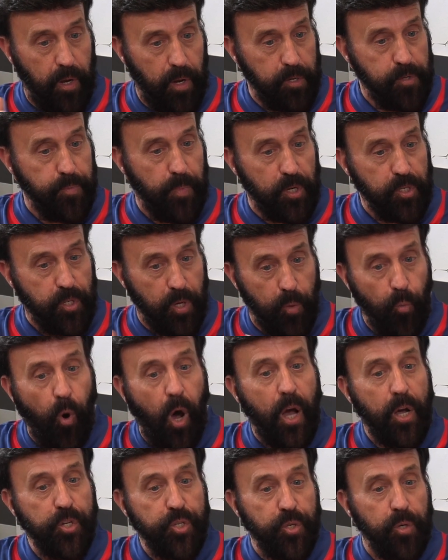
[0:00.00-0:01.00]
especially
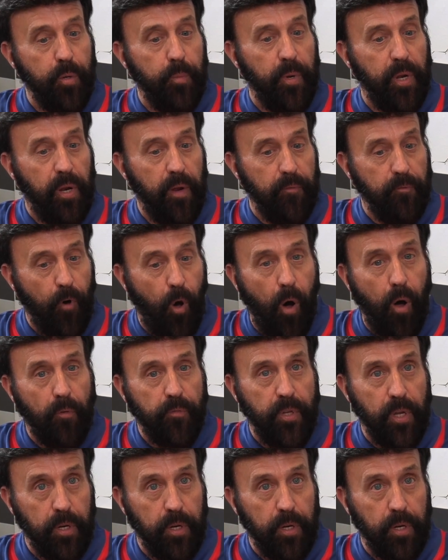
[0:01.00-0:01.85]
YSU being involved